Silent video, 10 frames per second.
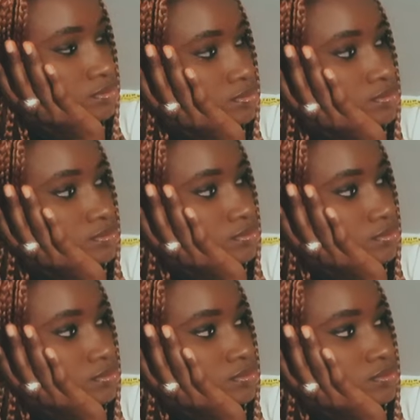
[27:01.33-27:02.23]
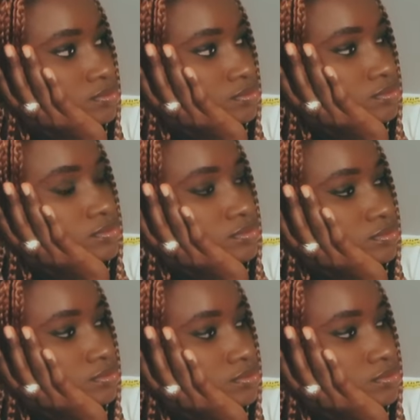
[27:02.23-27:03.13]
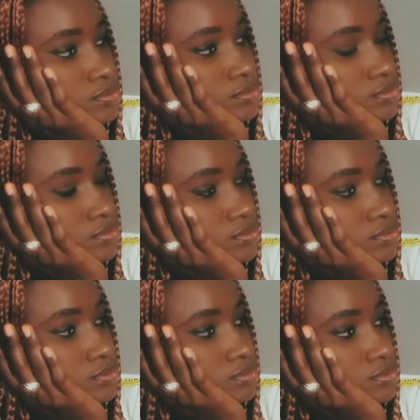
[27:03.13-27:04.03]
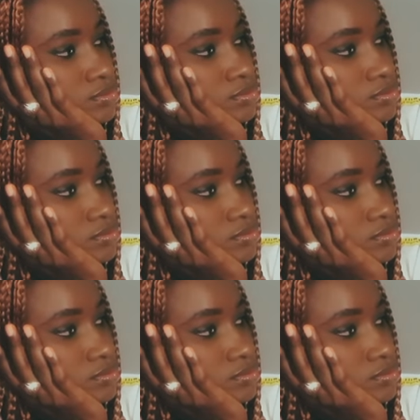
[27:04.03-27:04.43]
The person shown says nothing.